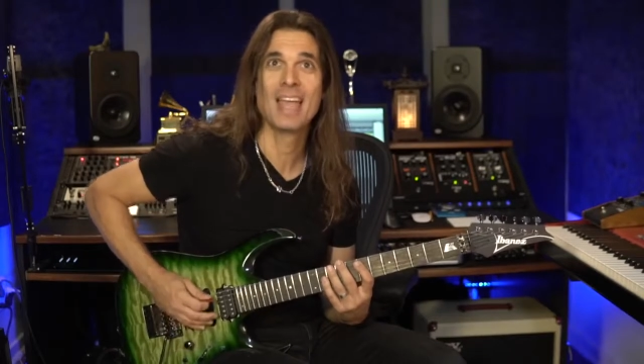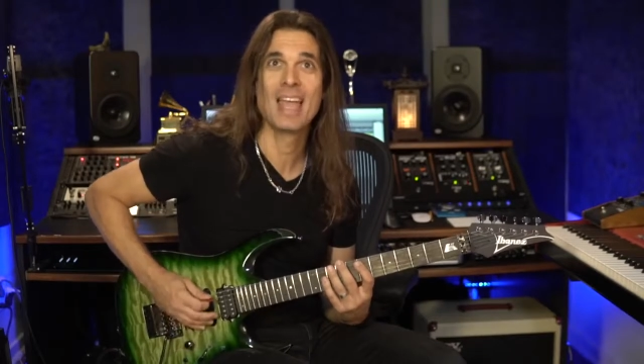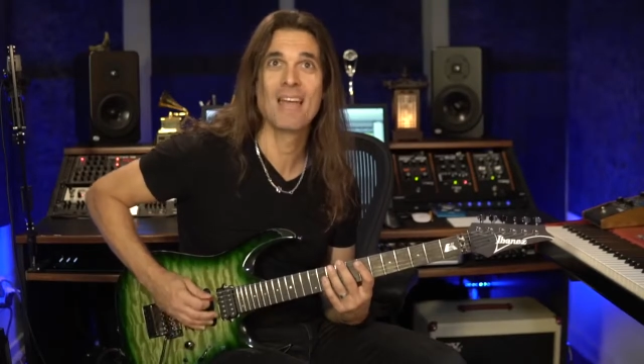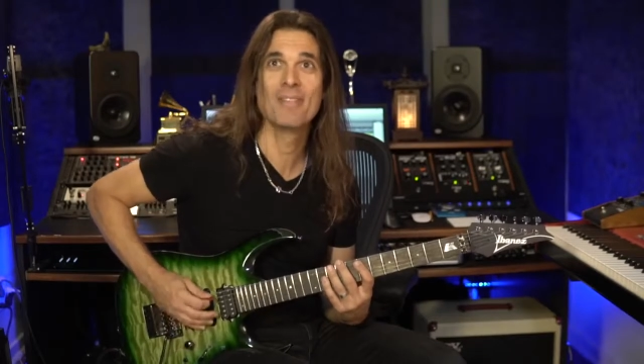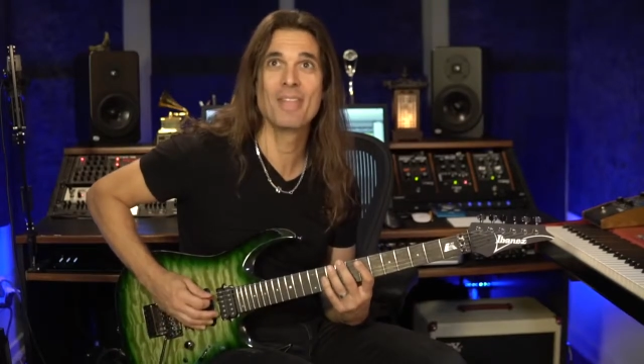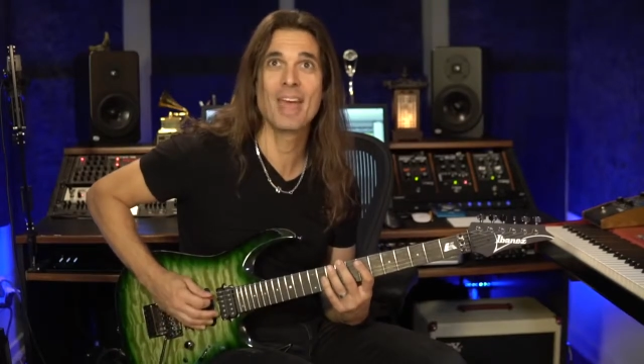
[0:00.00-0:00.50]

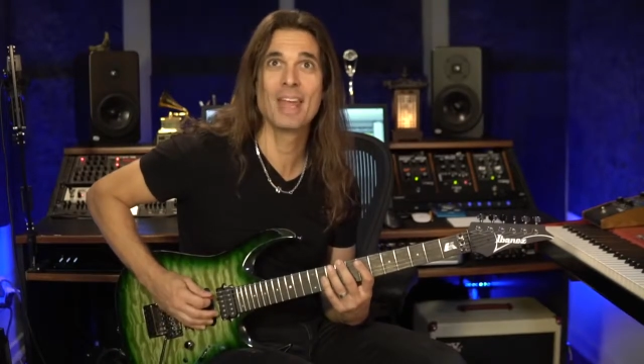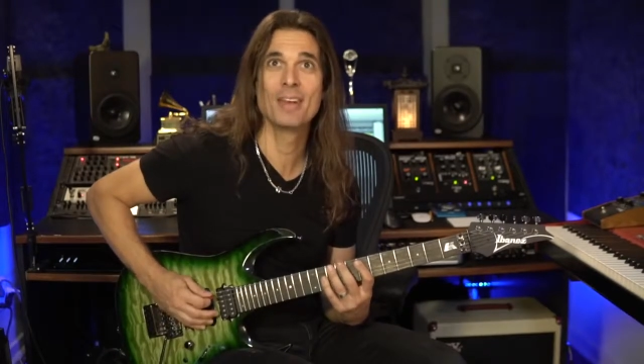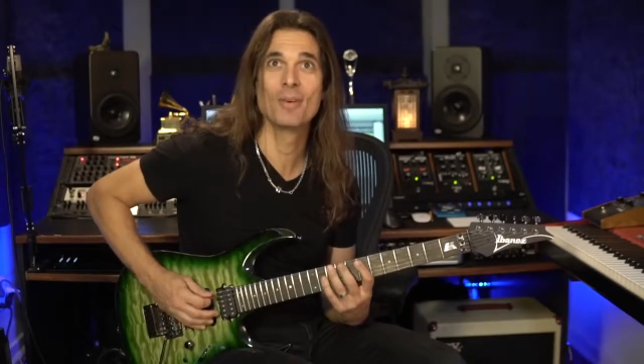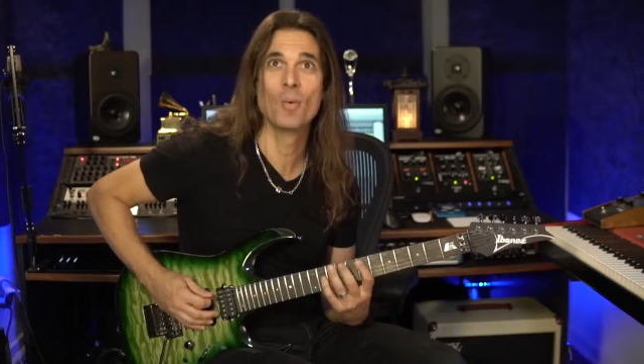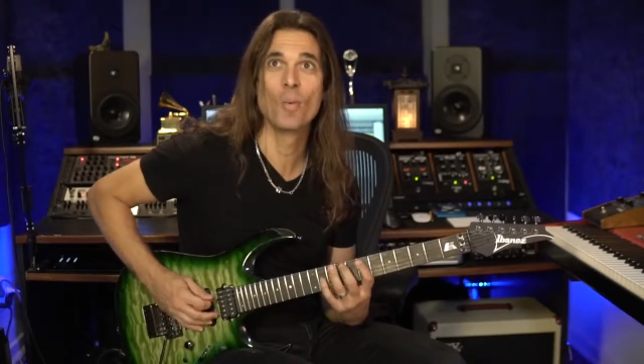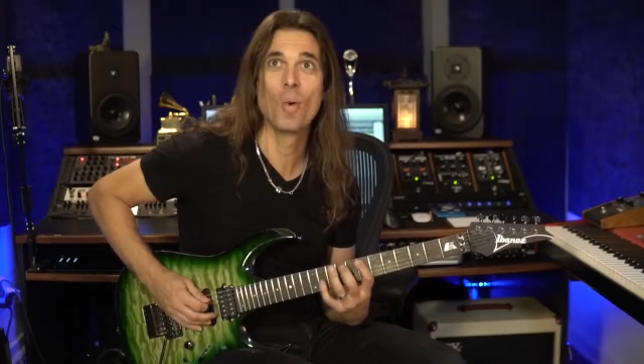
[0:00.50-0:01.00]
And
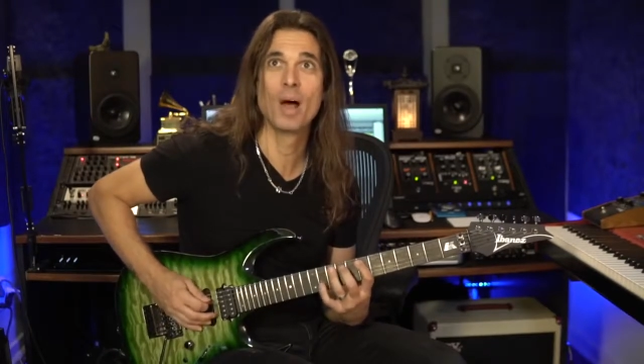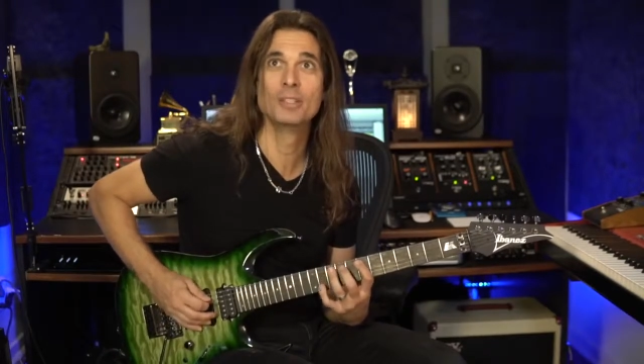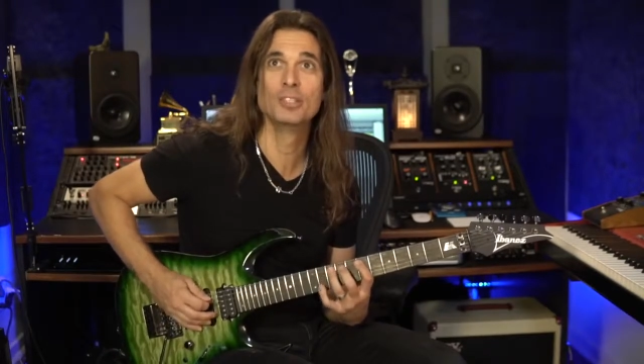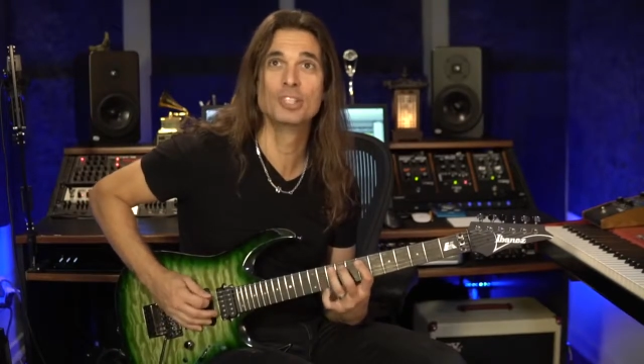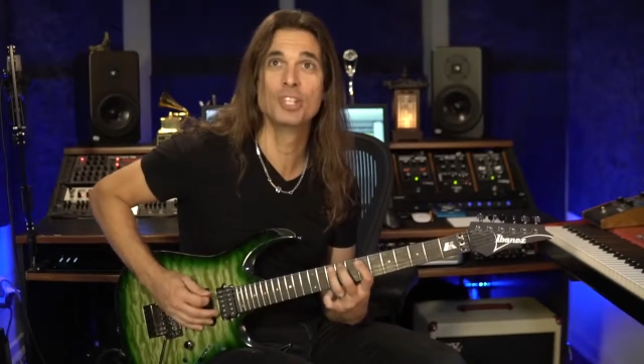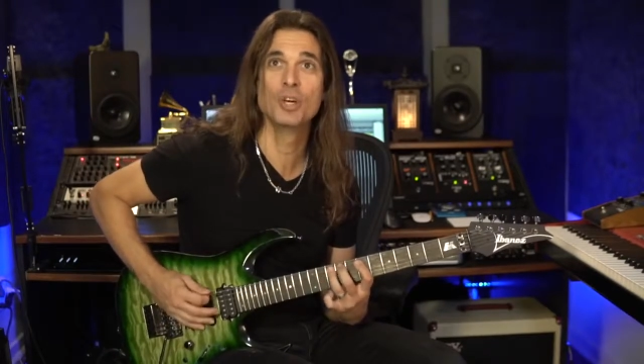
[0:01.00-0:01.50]
then
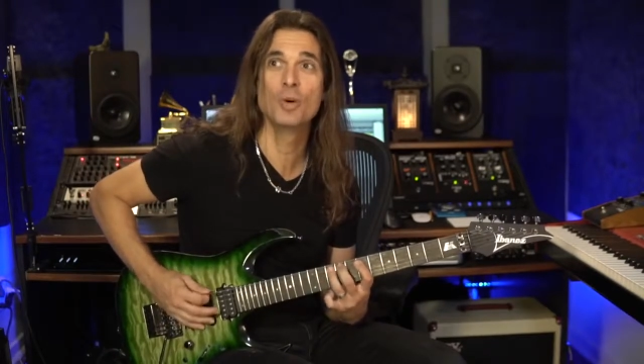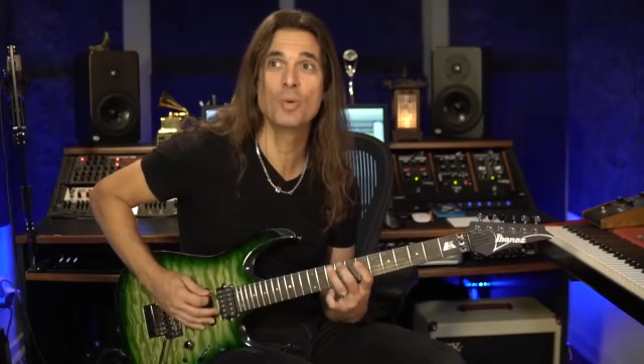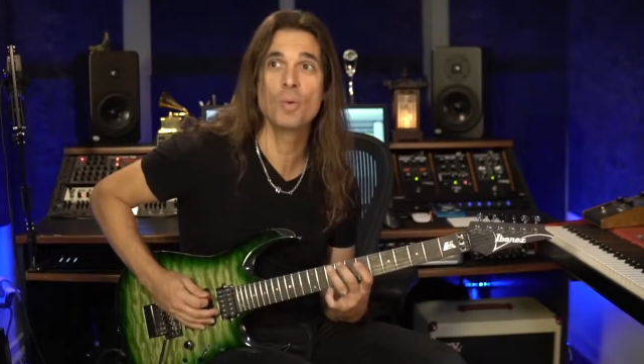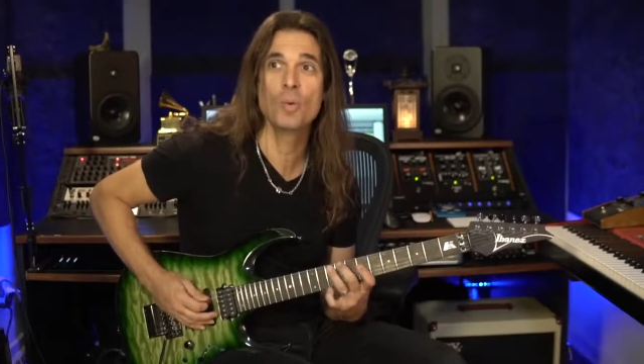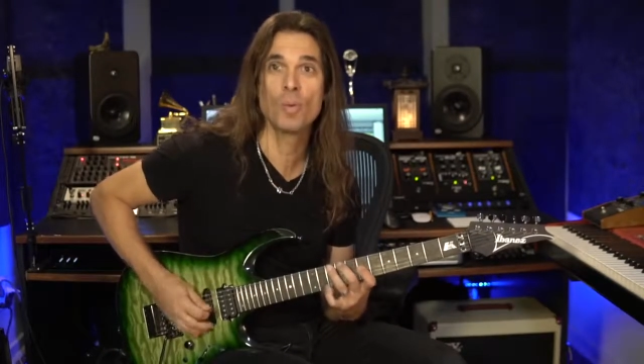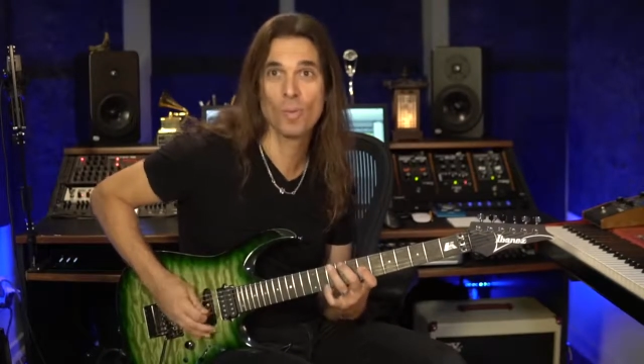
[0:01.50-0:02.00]
1,
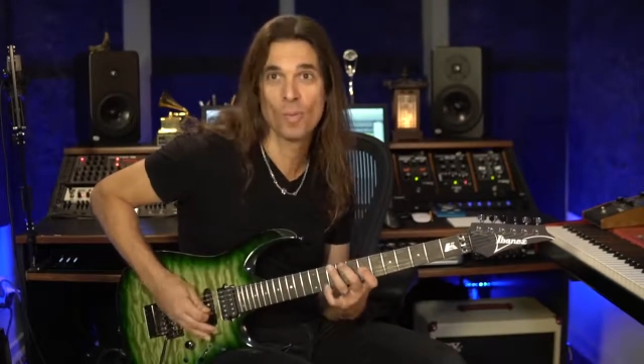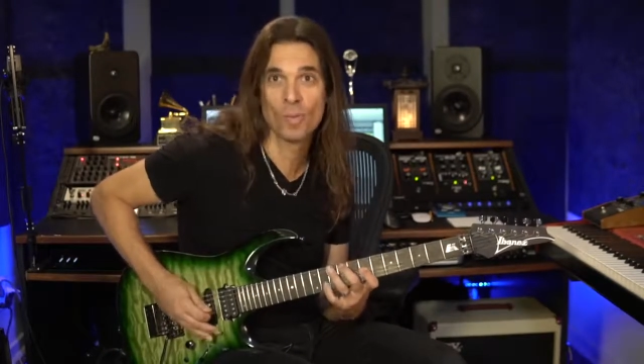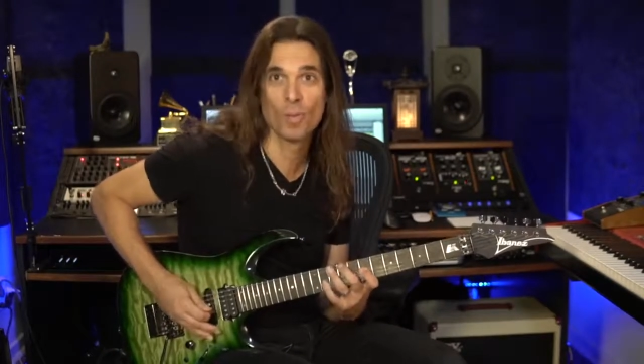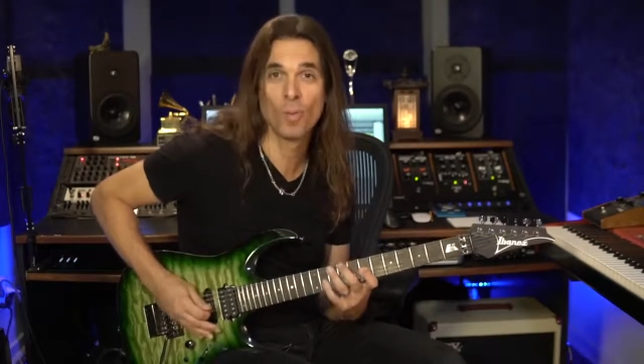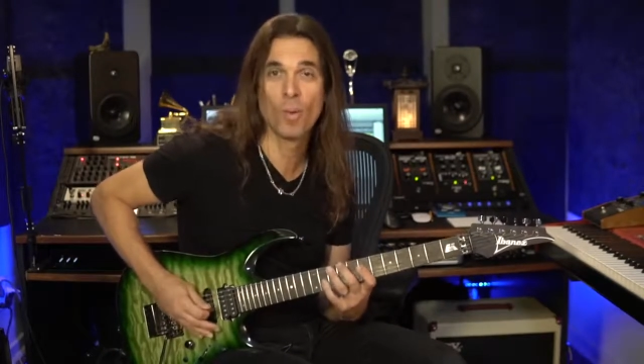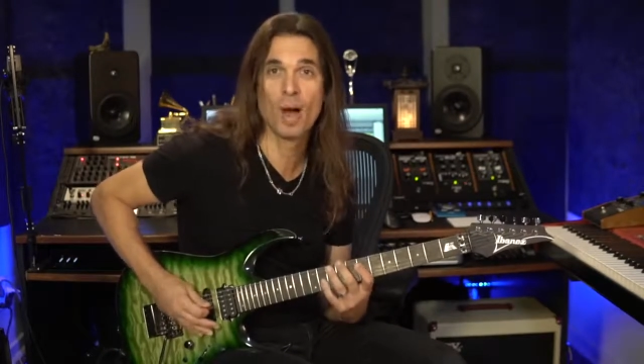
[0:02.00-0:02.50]

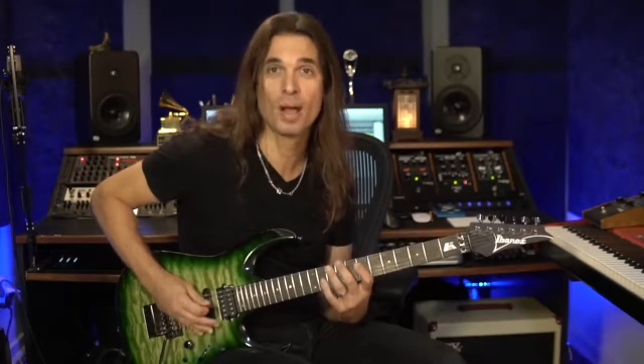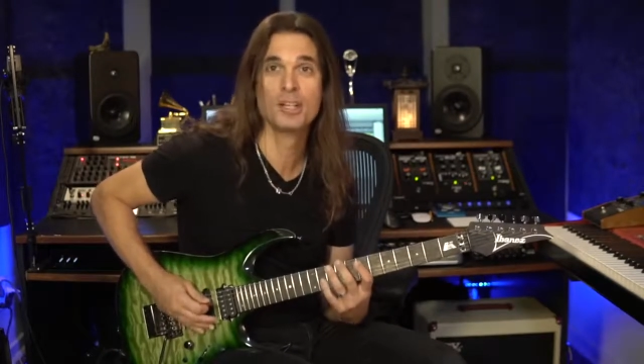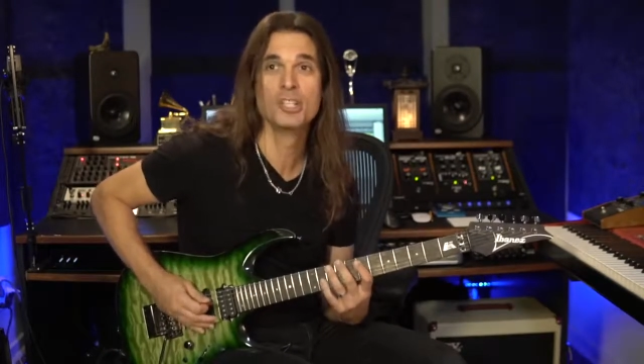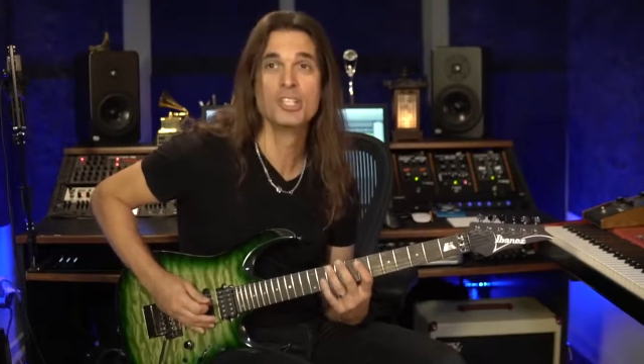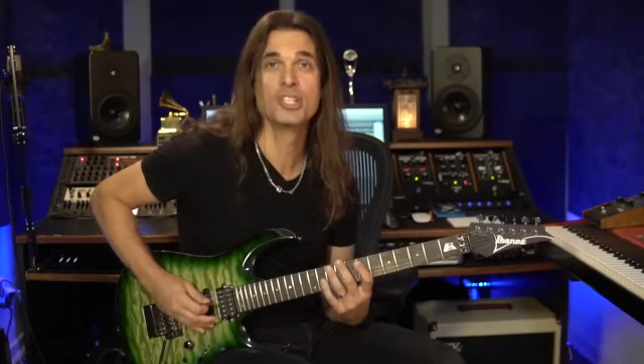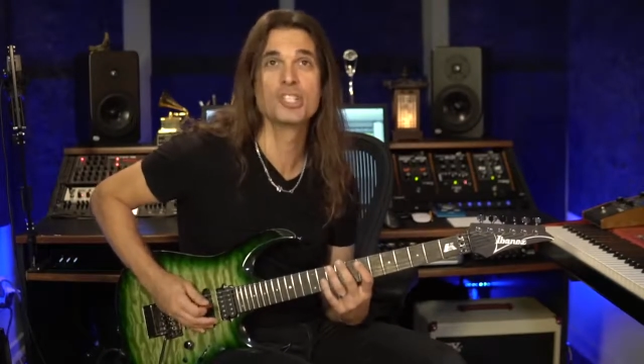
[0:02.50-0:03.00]
2, 1.